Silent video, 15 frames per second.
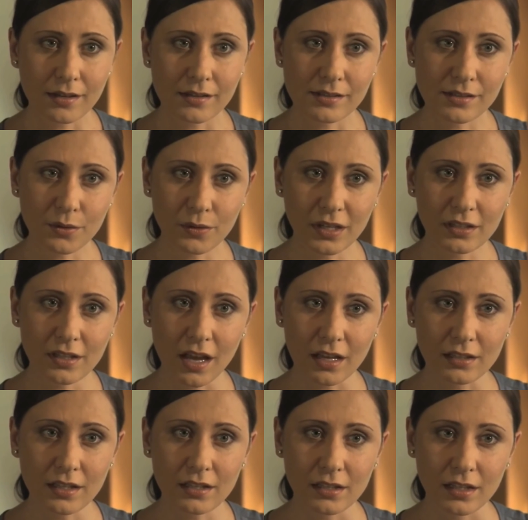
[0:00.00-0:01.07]
So
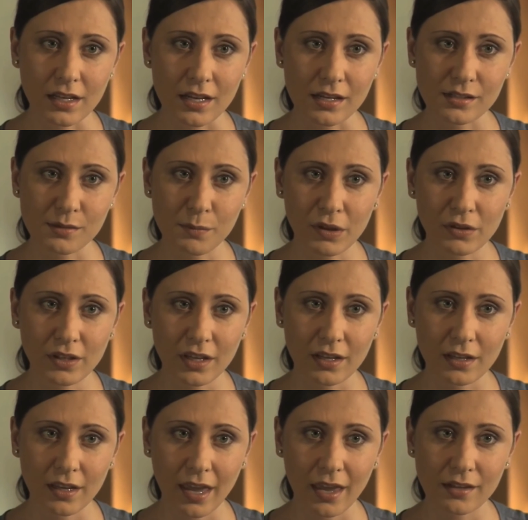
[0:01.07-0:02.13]
Eli Lilly is
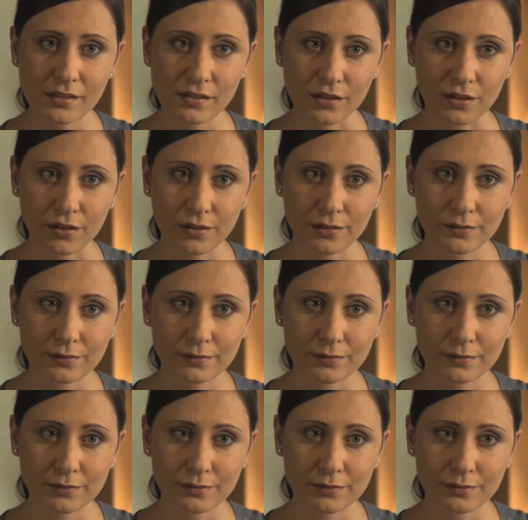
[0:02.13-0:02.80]
milking cancer.